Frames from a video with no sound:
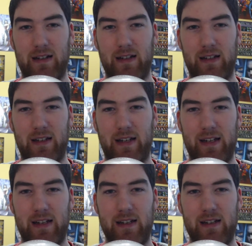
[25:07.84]

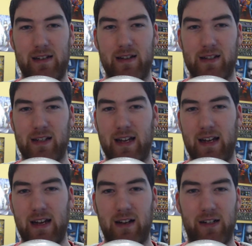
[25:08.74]
he doesn't get a
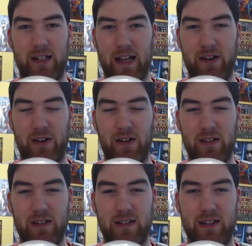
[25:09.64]
hug at all.
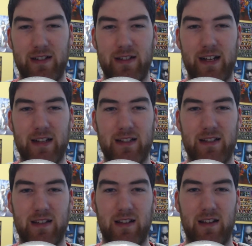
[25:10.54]
He gets
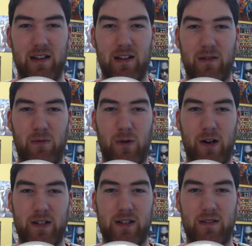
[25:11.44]

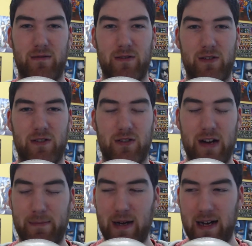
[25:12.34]
walked straight
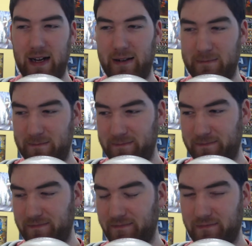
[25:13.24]
by.
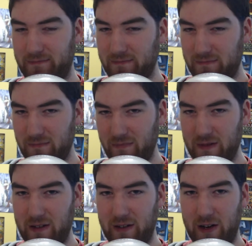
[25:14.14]

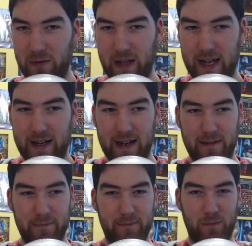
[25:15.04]
Leia and
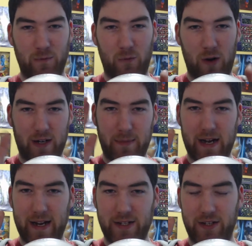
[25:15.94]
him walk by
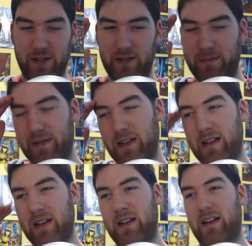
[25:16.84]
each other,
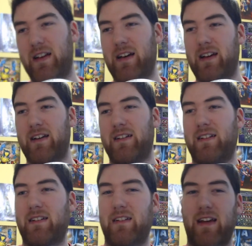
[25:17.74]

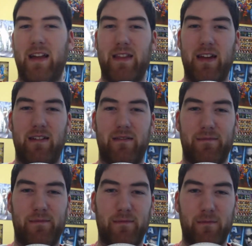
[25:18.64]
and then
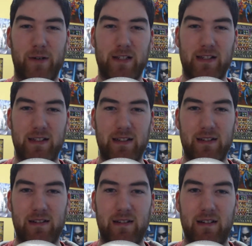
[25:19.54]
we see
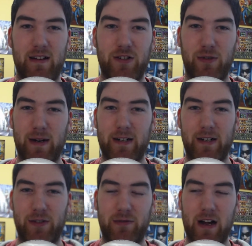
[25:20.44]
Chewbacca
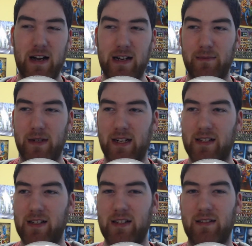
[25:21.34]
crying because
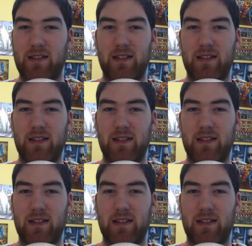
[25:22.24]
his